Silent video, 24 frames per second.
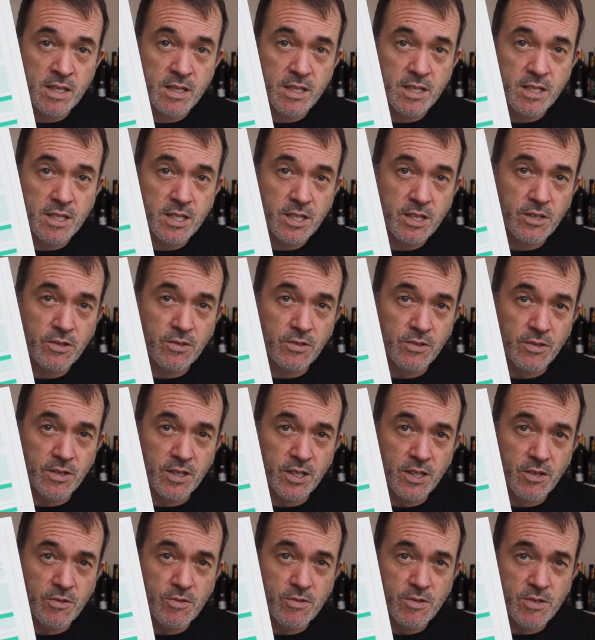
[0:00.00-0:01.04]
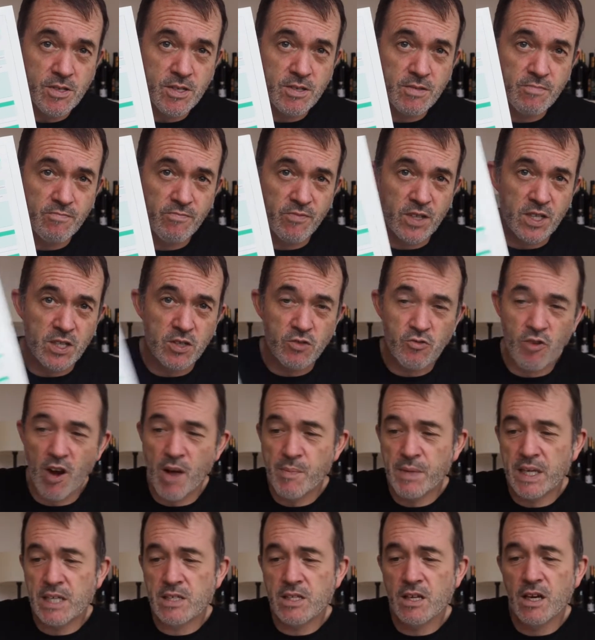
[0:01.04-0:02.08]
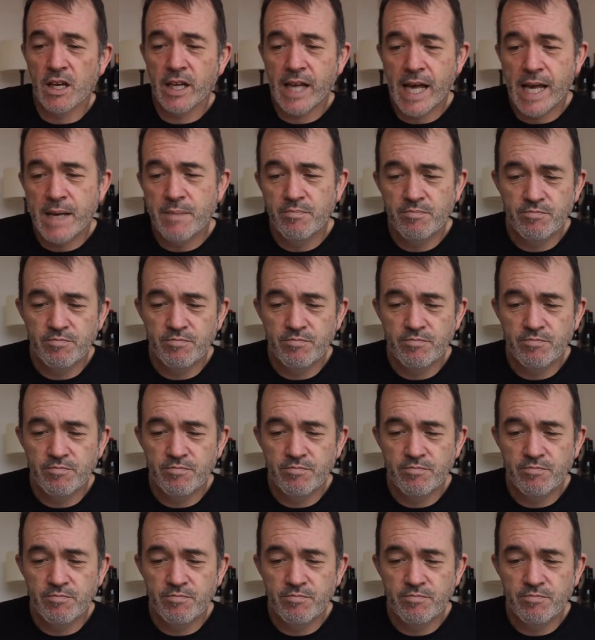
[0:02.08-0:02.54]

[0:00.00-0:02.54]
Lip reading: to use for describing sake.